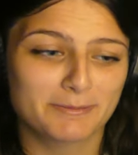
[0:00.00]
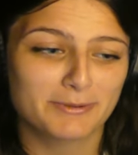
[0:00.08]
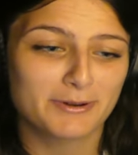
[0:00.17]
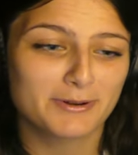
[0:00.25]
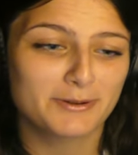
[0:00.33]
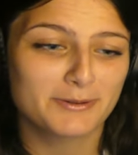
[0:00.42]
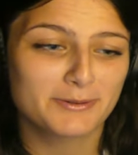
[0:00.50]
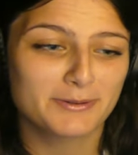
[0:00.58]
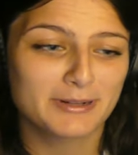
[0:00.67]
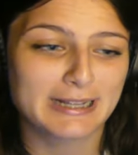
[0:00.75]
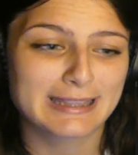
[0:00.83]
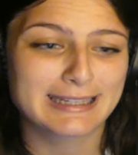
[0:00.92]

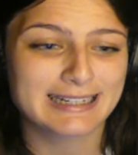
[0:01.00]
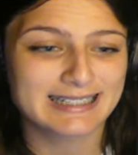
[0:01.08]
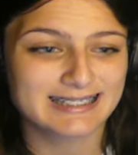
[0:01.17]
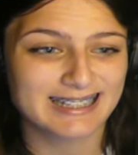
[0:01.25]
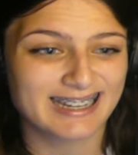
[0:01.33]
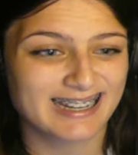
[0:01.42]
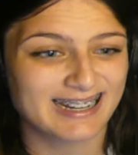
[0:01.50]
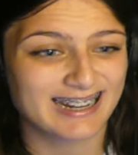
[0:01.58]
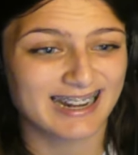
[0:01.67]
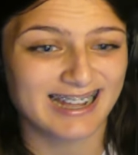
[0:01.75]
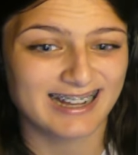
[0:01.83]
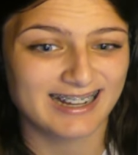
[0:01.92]
bro. And then he's like,
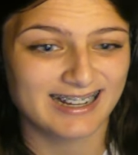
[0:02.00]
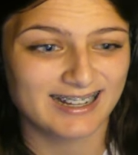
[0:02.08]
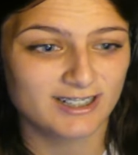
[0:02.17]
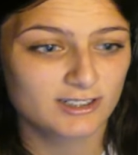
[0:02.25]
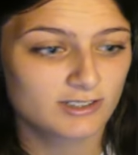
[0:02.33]
nah.